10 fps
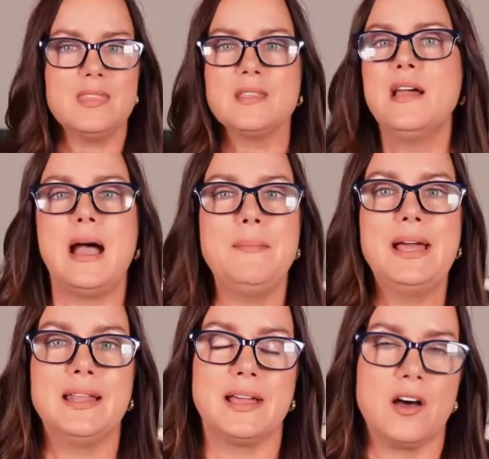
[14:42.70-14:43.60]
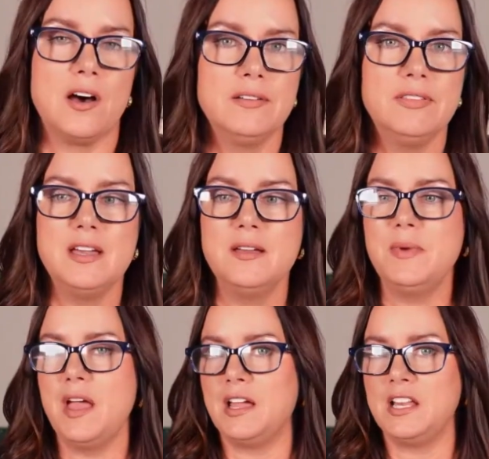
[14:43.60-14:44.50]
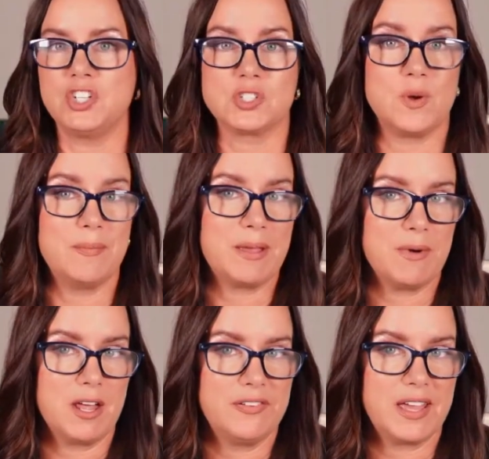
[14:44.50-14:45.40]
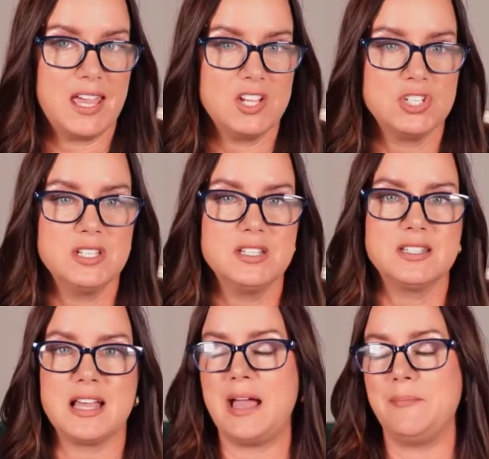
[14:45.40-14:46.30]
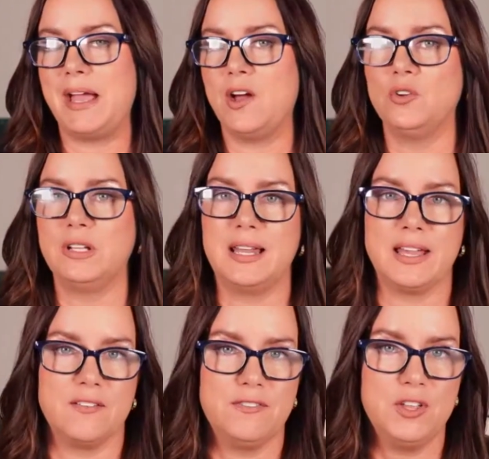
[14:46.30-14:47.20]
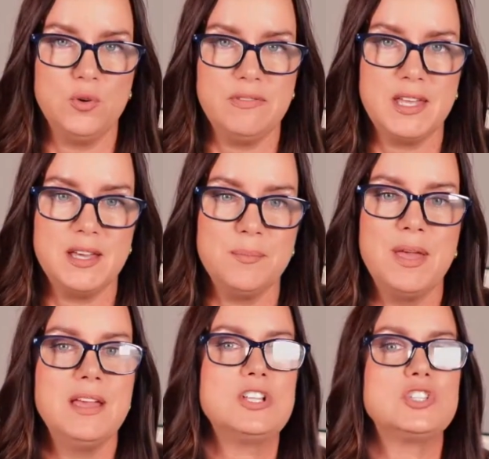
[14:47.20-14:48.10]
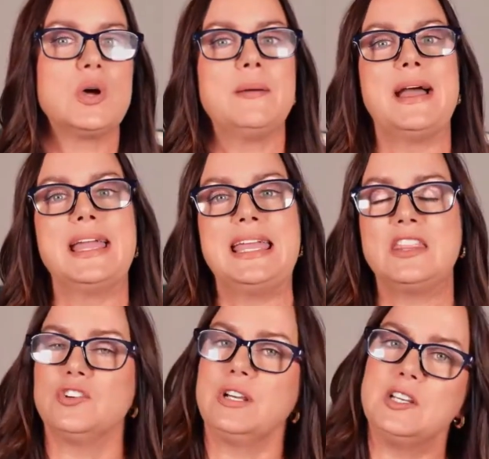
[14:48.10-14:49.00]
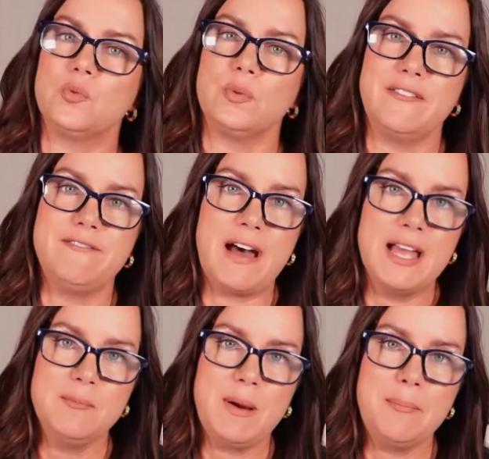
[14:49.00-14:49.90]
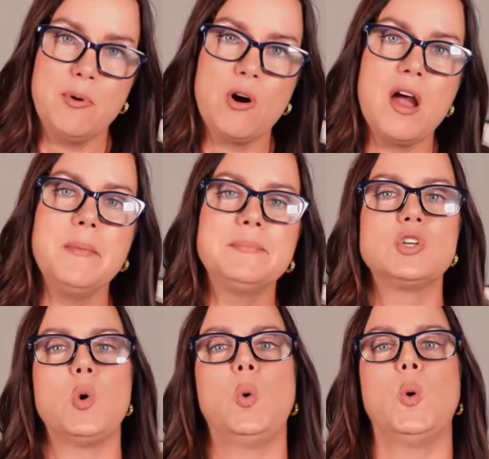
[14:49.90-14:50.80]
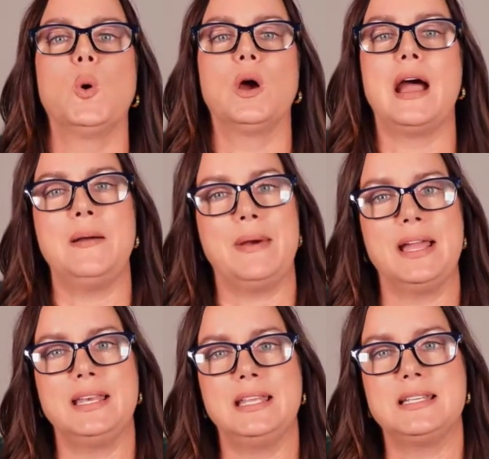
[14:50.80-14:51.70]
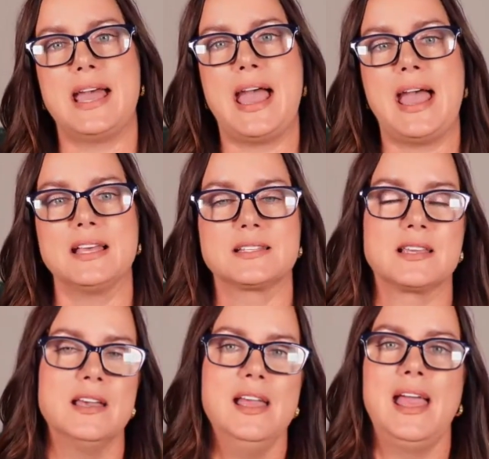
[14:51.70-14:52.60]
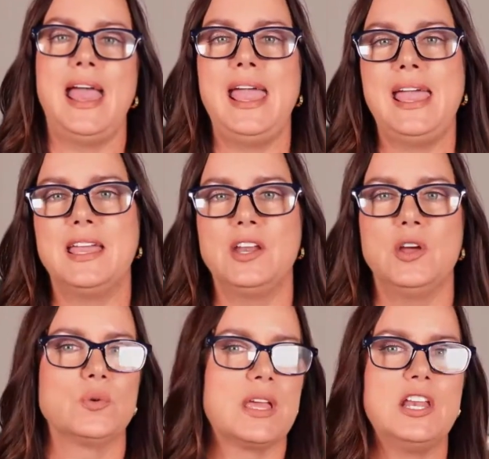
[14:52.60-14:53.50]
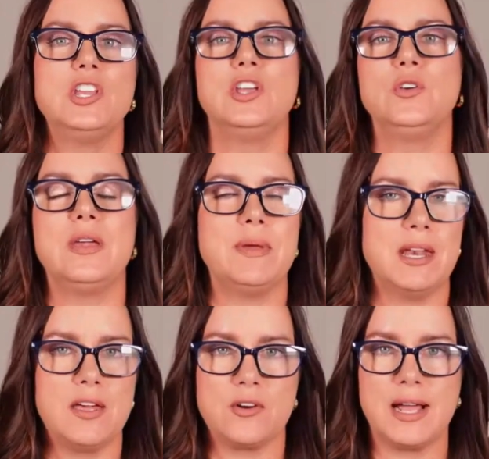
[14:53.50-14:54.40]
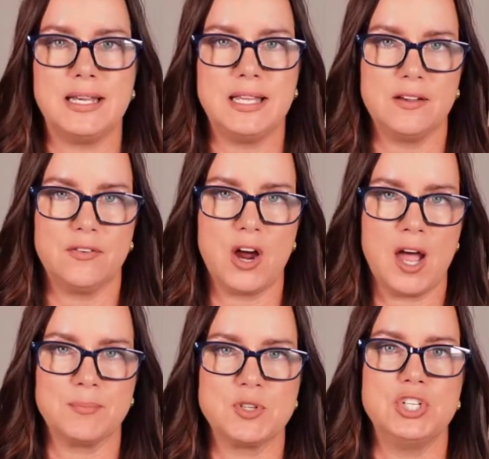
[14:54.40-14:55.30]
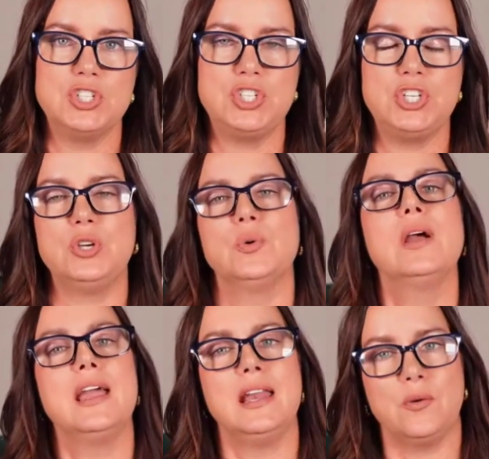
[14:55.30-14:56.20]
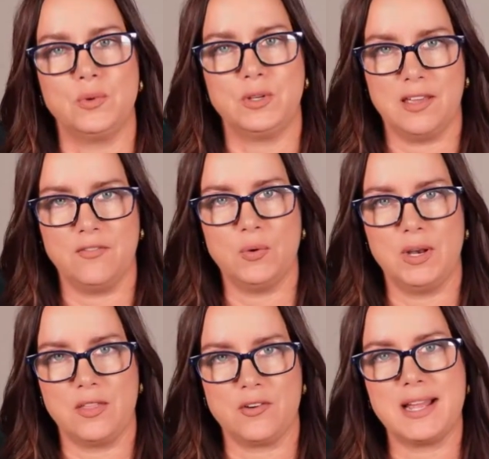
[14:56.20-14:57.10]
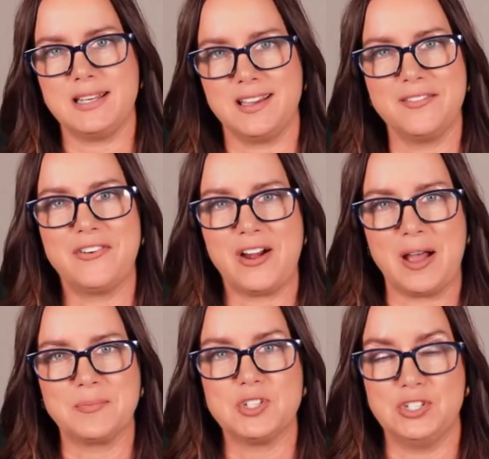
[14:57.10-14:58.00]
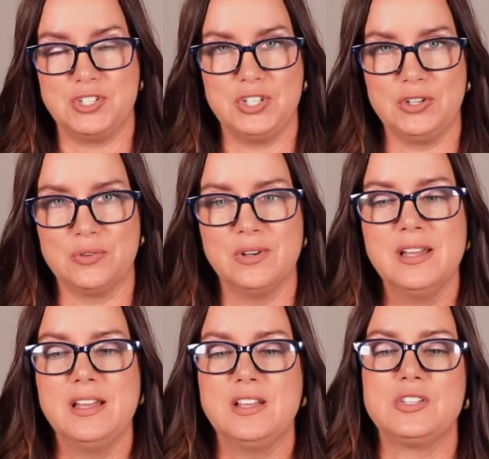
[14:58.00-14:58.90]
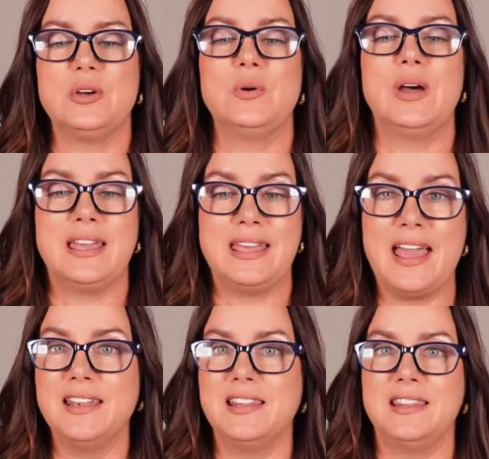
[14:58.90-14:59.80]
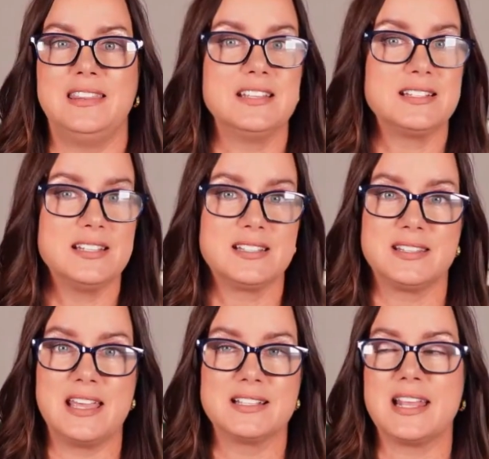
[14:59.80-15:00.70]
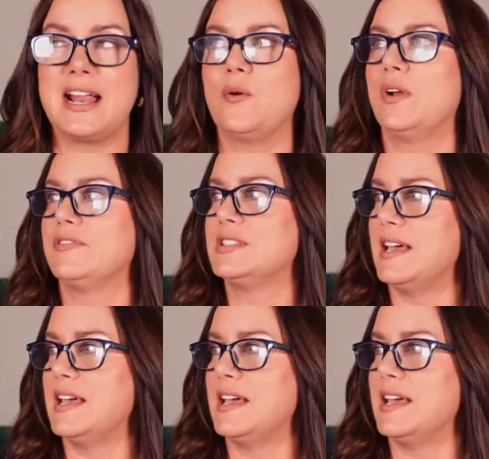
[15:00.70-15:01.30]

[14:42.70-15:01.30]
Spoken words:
I might like all of them and just want to make modifications. I might only like a few of them. So I might either need to refine my prompt or I might need to ask, hey, can you give me another idea for option two? And it would give you another idea for option two. So again, this is things that I would have said,